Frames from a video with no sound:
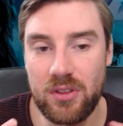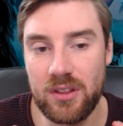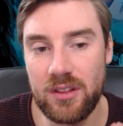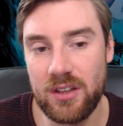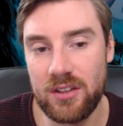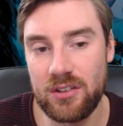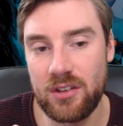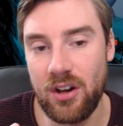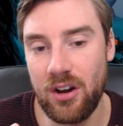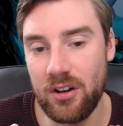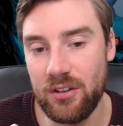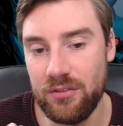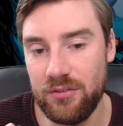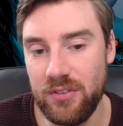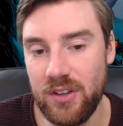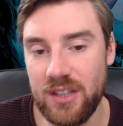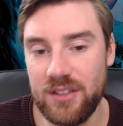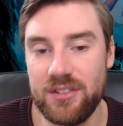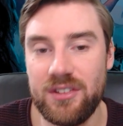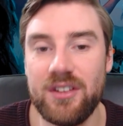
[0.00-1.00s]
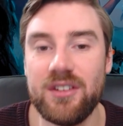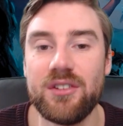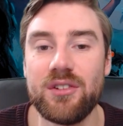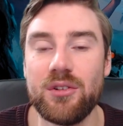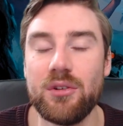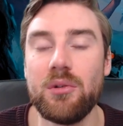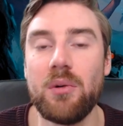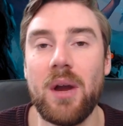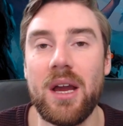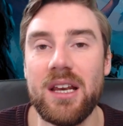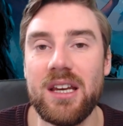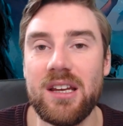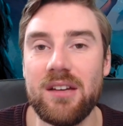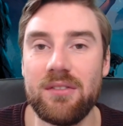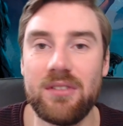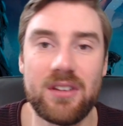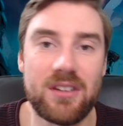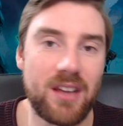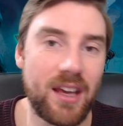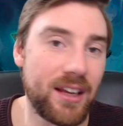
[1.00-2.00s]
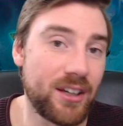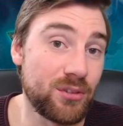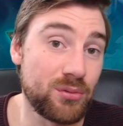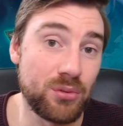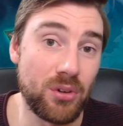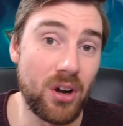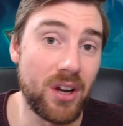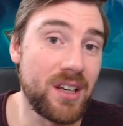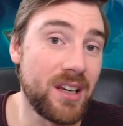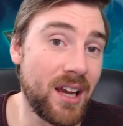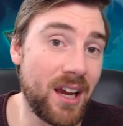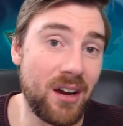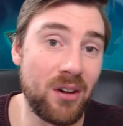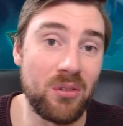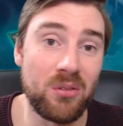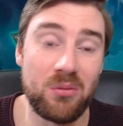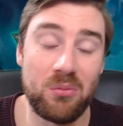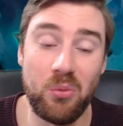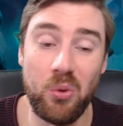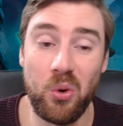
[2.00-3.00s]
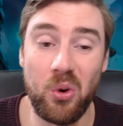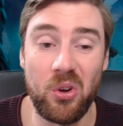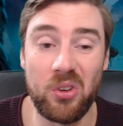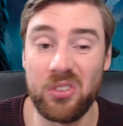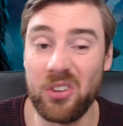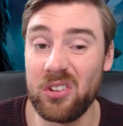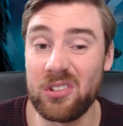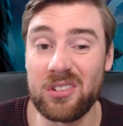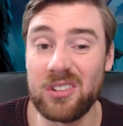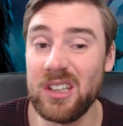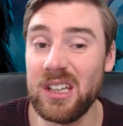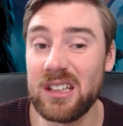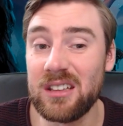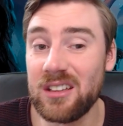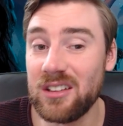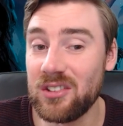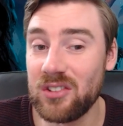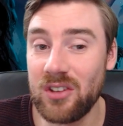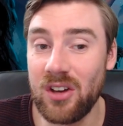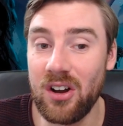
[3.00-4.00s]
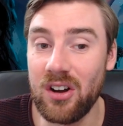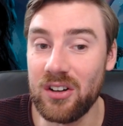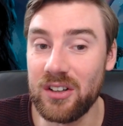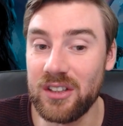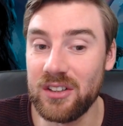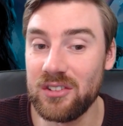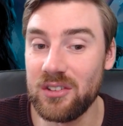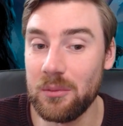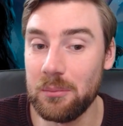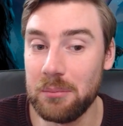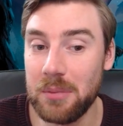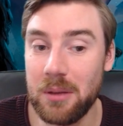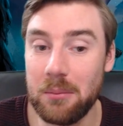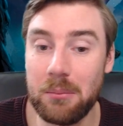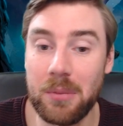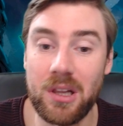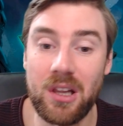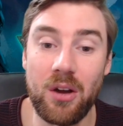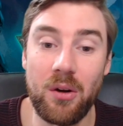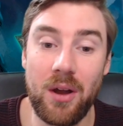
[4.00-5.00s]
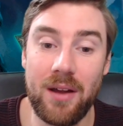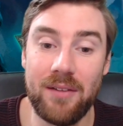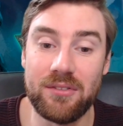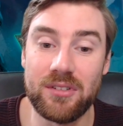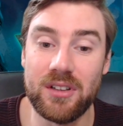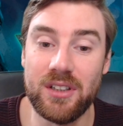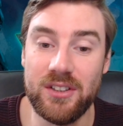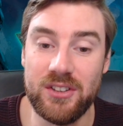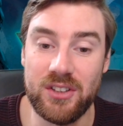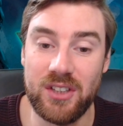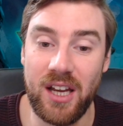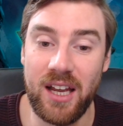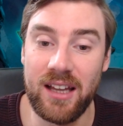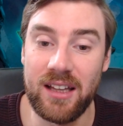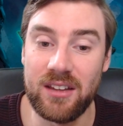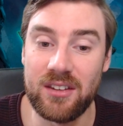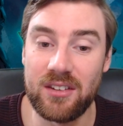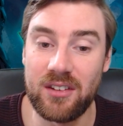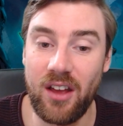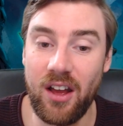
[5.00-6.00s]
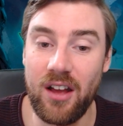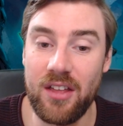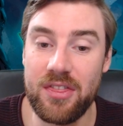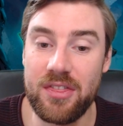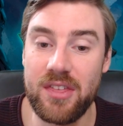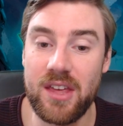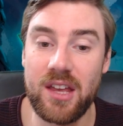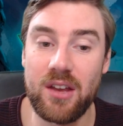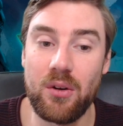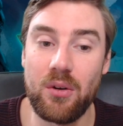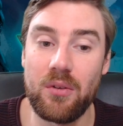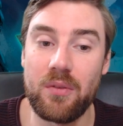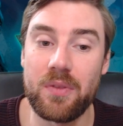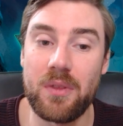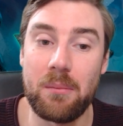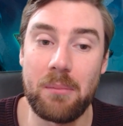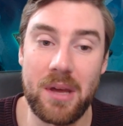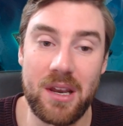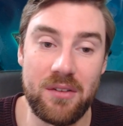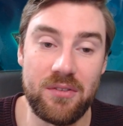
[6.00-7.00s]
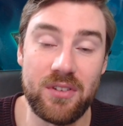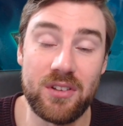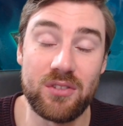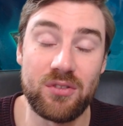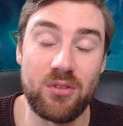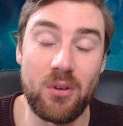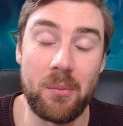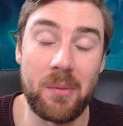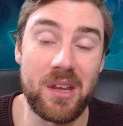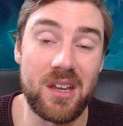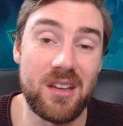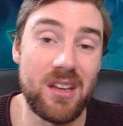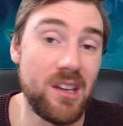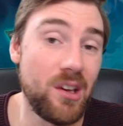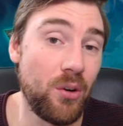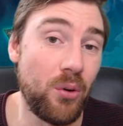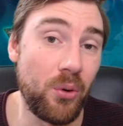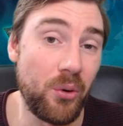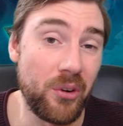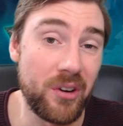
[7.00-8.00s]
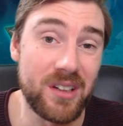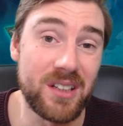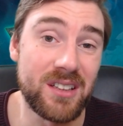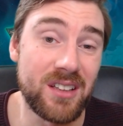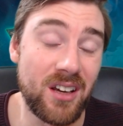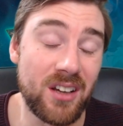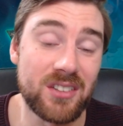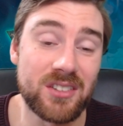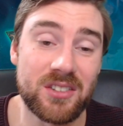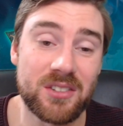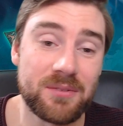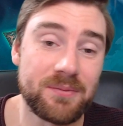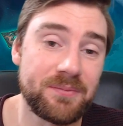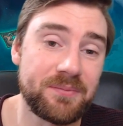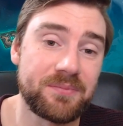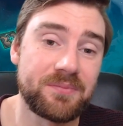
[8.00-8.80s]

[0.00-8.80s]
think this card fits into any of the decks right now. Warlock doesn't need this card. It's a bit below average, and I think the benefits from it already does.